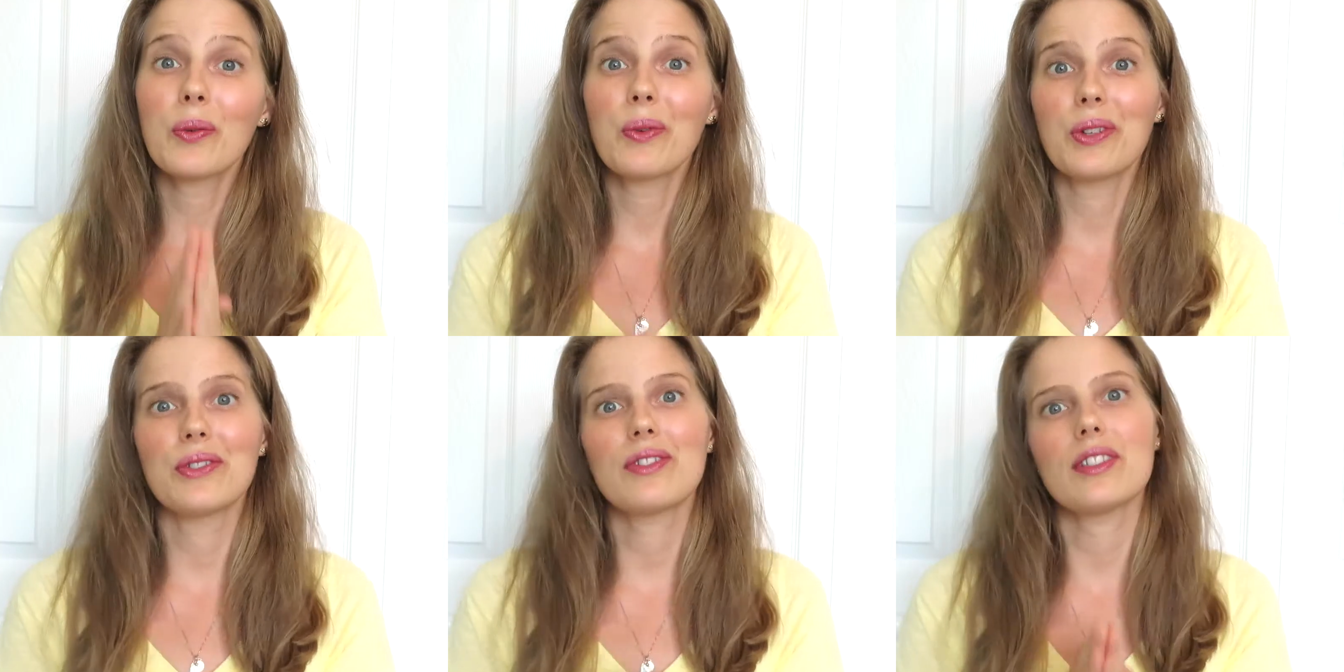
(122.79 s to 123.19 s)
the
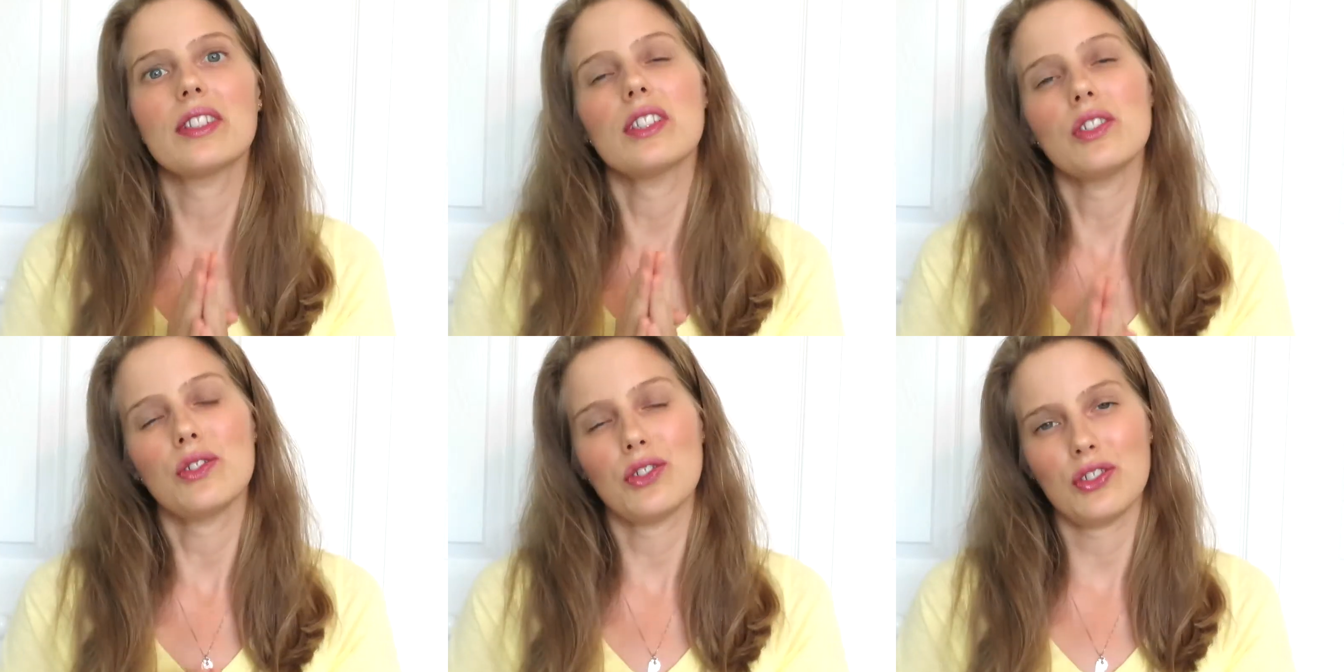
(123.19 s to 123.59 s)
ones
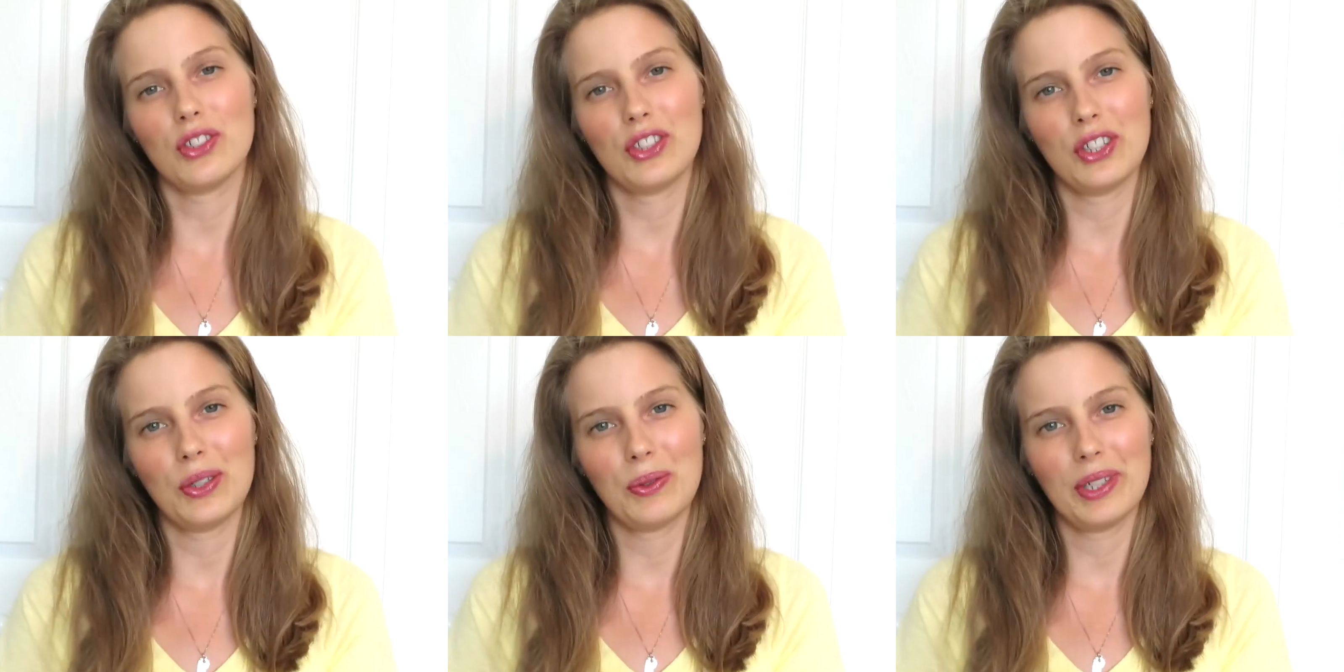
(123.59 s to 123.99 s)
that you
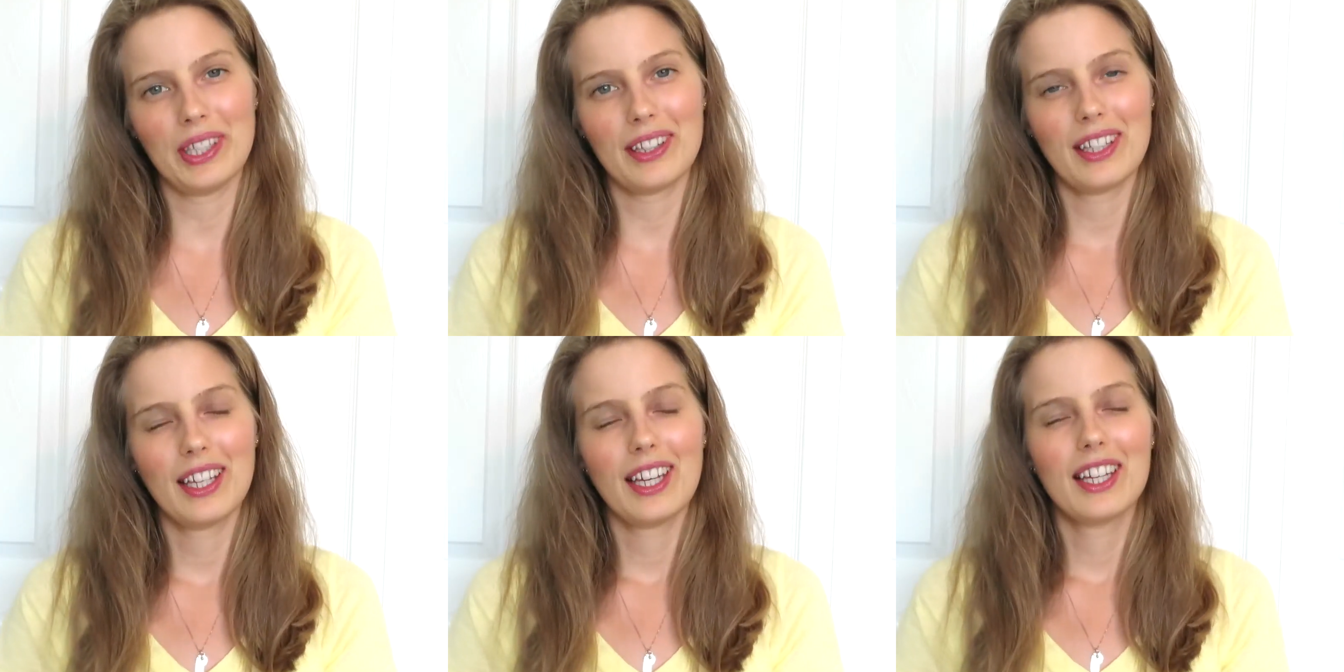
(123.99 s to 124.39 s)
should go
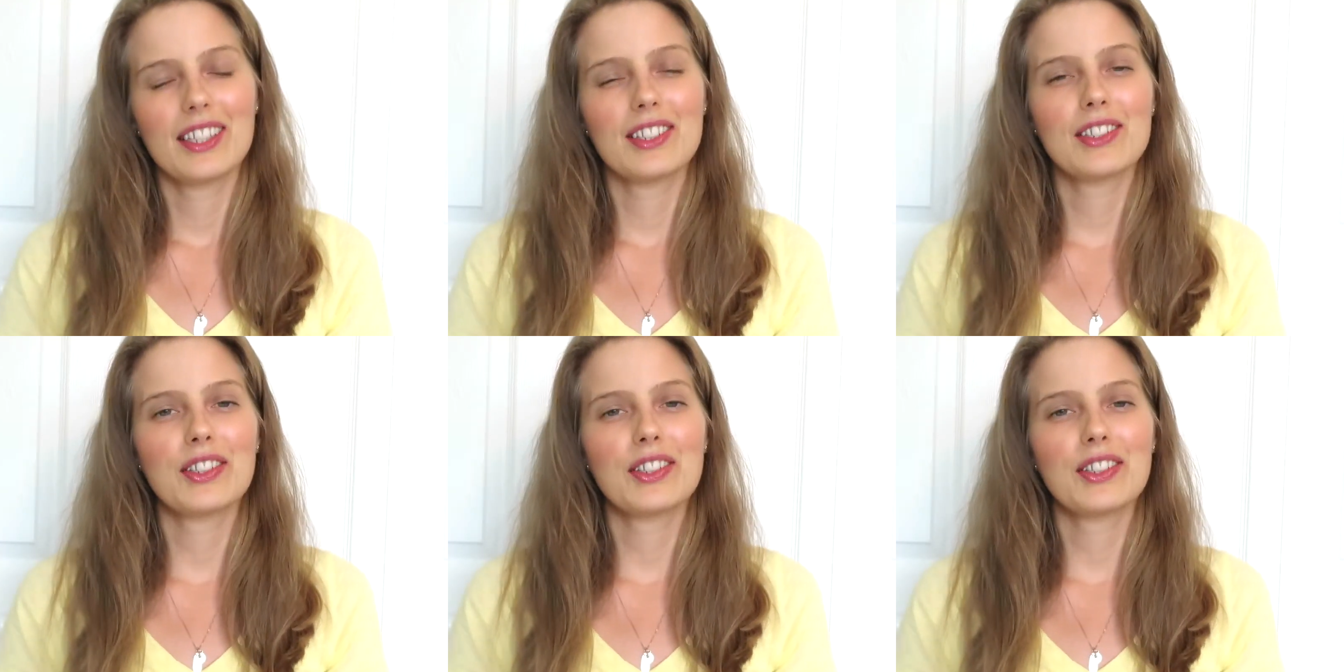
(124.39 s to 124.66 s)
with.